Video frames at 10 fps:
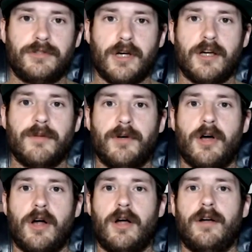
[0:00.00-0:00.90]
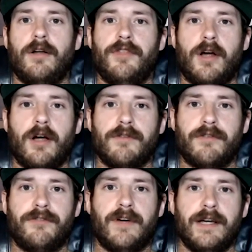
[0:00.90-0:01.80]
talk about the heart of a
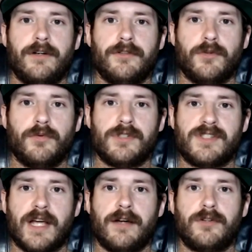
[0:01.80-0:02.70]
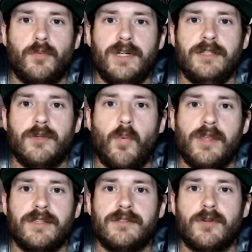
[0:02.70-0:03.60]
fighter and the desire to winning, the
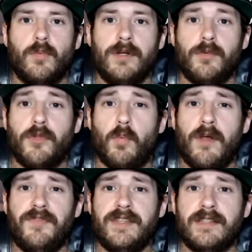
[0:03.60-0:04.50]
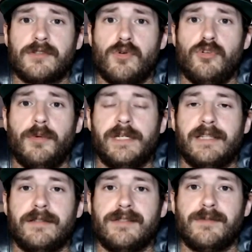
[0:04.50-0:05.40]
willingness to win. Well, the one thing that's cool about
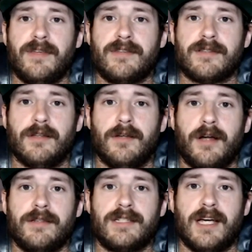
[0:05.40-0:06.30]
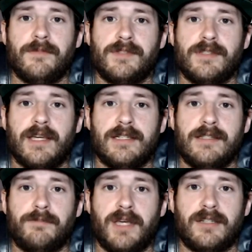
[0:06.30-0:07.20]
Anthony Smith is a lot of the times that
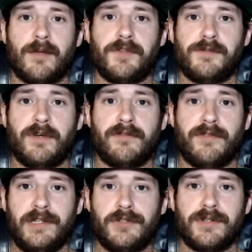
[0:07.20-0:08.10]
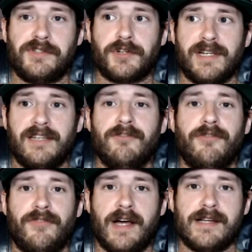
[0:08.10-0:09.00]
he's picked up these big victories, they're in
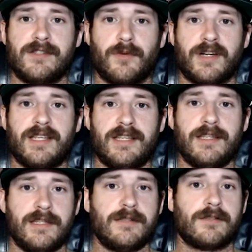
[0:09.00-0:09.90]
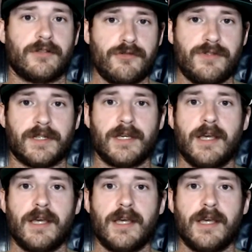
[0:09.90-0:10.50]
fights where he is losing.